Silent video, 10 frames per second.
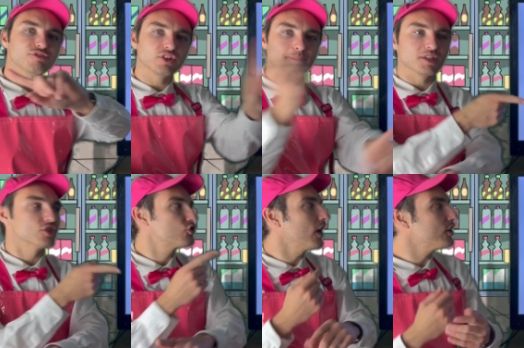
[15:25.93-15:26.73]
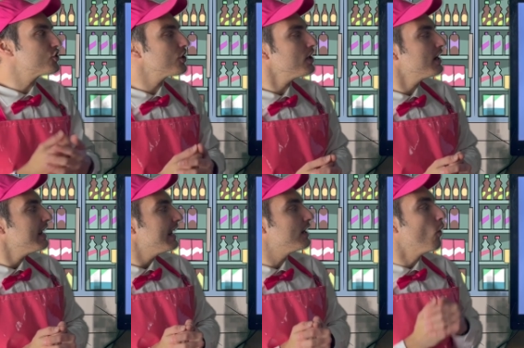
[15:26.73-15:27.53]
flip the structure
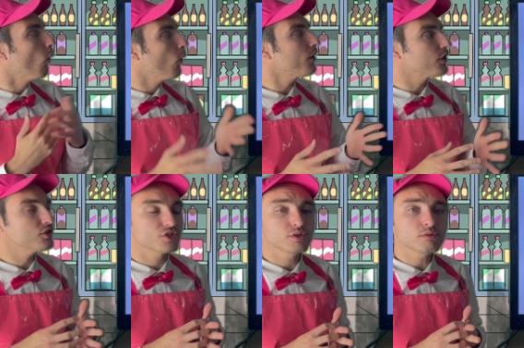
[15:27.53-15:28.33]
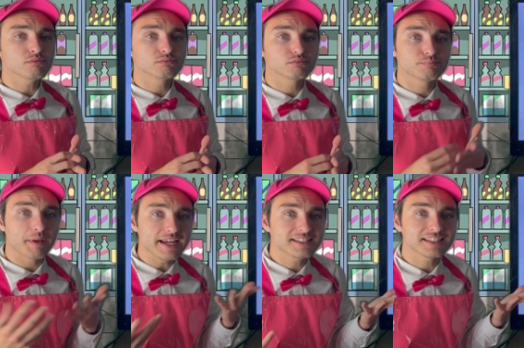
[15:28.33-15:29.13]
in order to
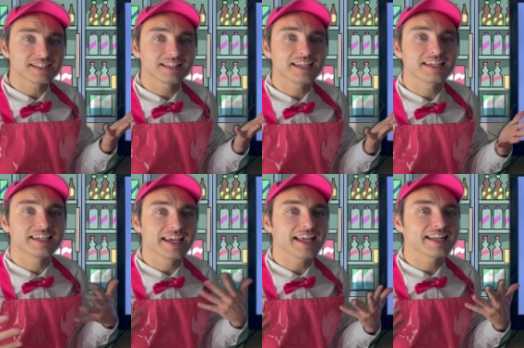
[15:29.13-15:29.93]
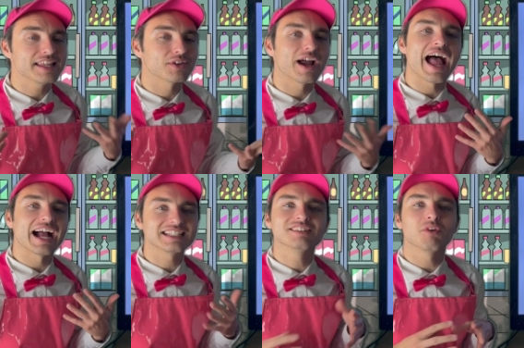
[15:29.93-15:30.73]
basically get either
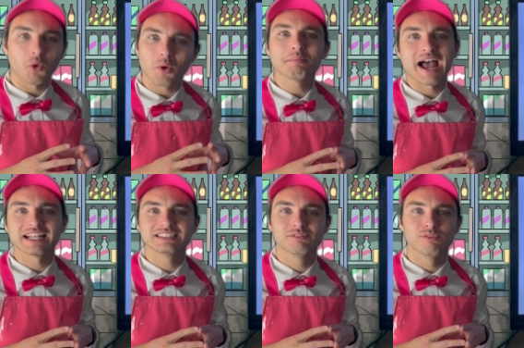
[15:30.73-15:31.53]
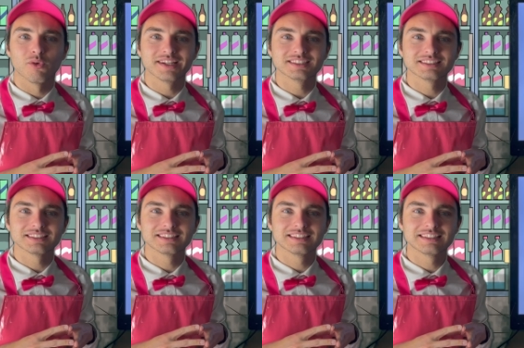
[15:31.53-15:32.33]
active or passive voice.
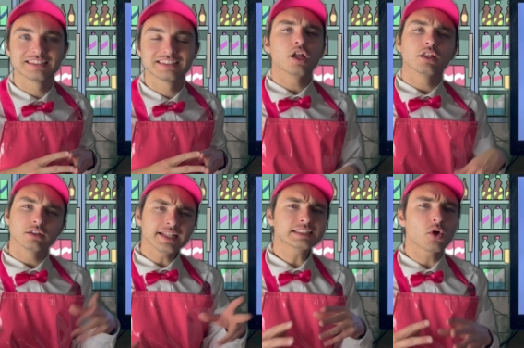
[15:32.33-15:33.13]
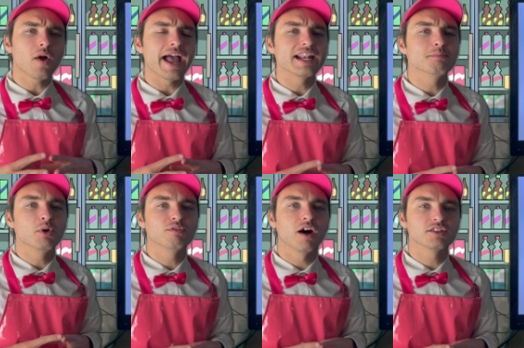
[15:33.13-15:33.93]
Let's go ahead and
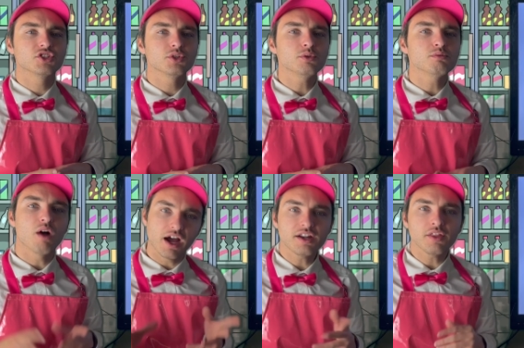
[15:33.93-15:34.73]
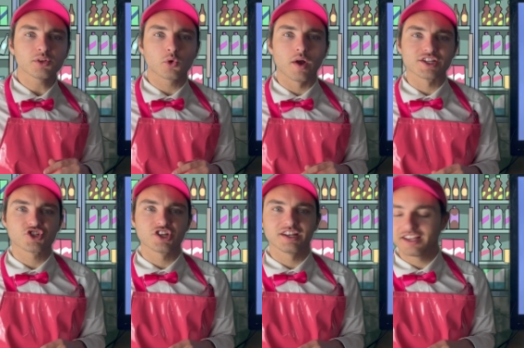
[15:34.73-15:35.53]
move on to another question.